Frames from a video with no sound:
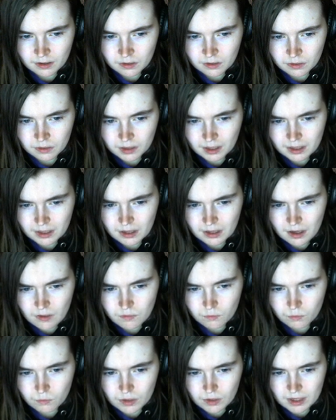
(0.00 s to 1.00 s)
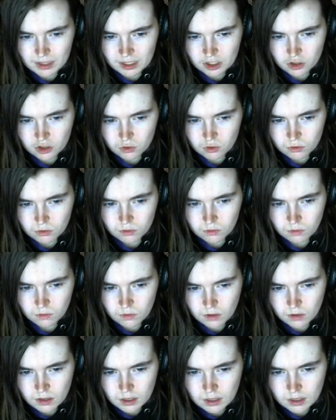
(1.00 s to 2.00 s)
That's not really true.
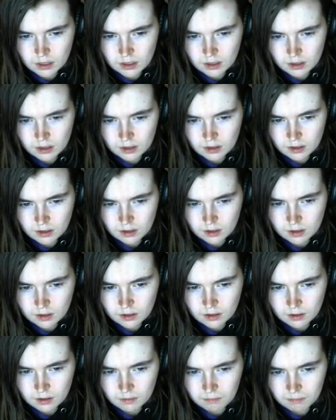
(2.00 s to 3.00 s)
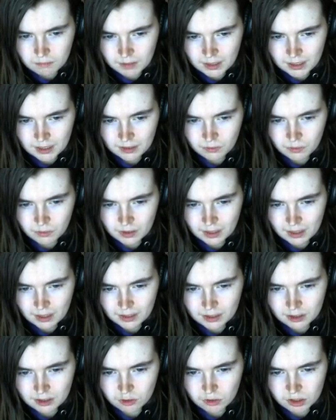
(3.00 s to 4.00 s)
Meaning when I
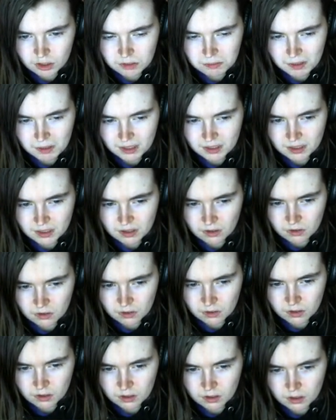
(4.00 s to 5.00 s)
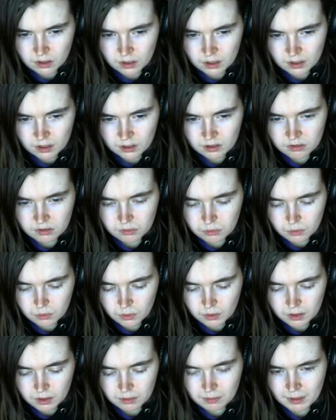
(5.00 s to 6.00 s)
disrespected her, I
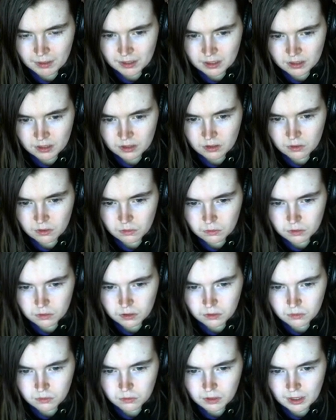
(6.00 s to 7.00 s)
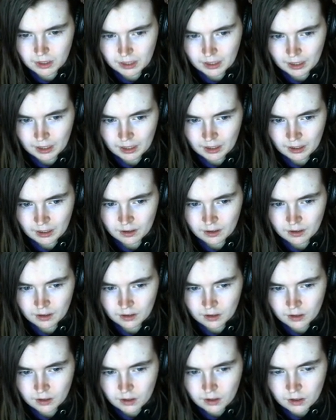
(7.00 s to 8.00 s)
disrespected you too, didn't I?
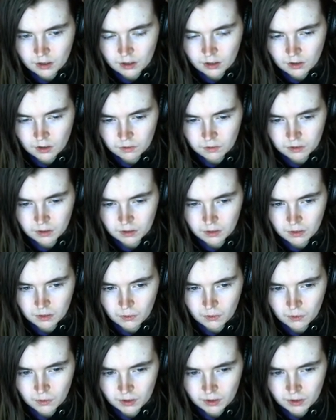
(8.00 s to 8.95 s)
Oh no.